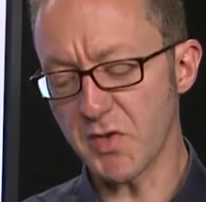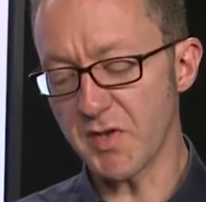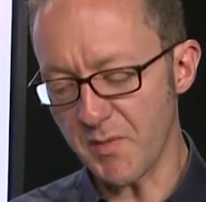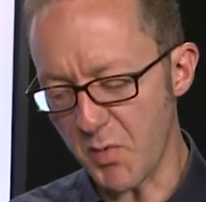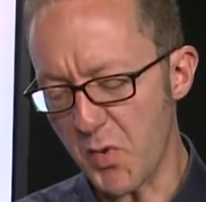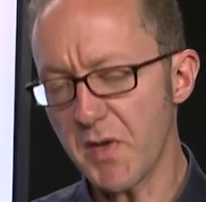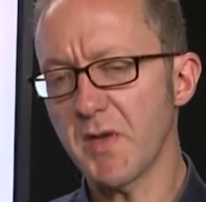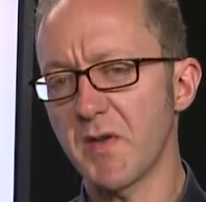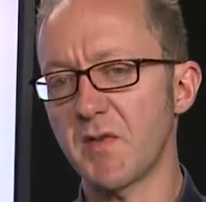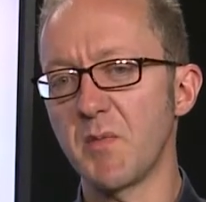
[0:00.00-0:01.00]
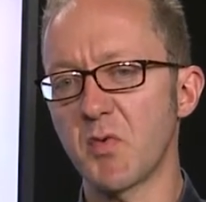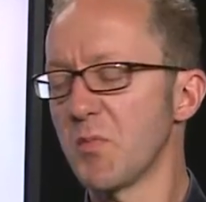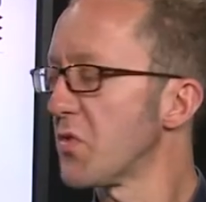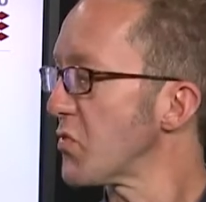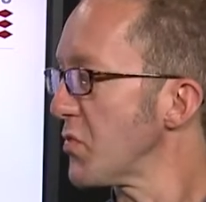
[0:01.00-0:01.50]
number 1 seems to
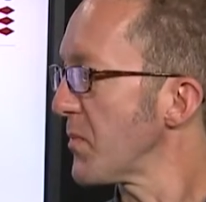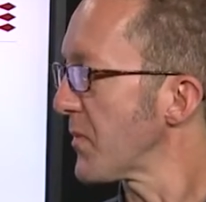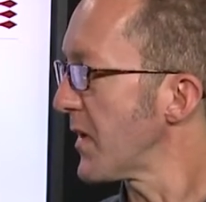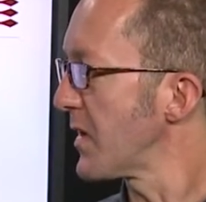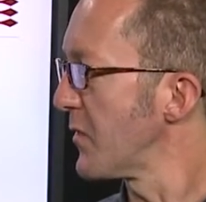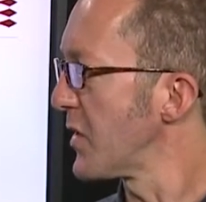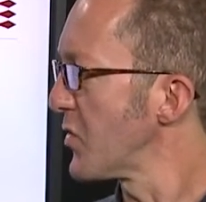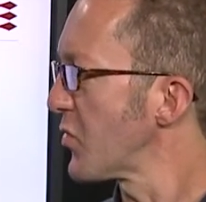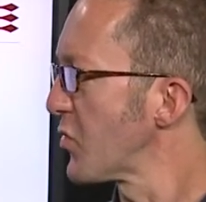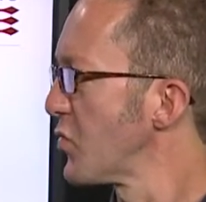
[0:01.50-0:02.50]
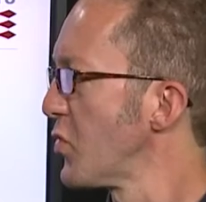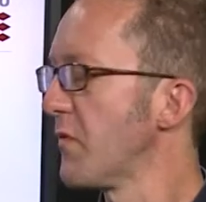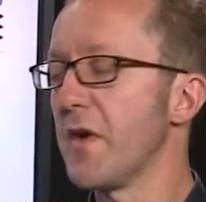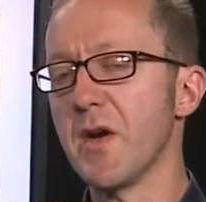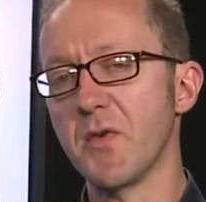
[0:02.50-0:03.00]
be true. Individuals do
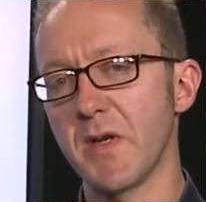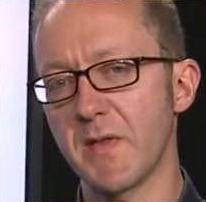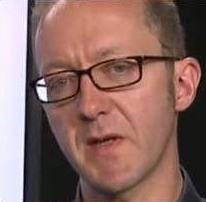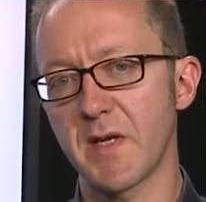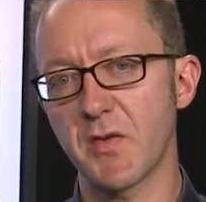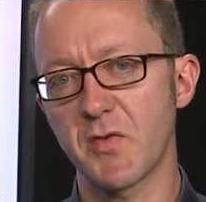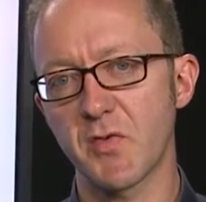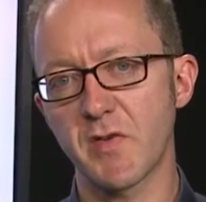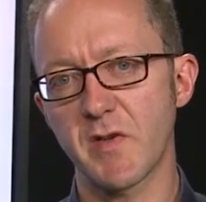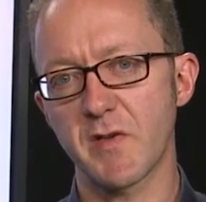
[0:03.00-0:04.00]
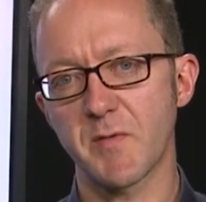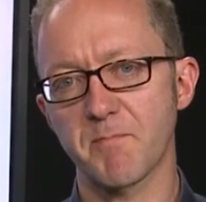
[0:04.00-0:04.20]
vary in their characteristics.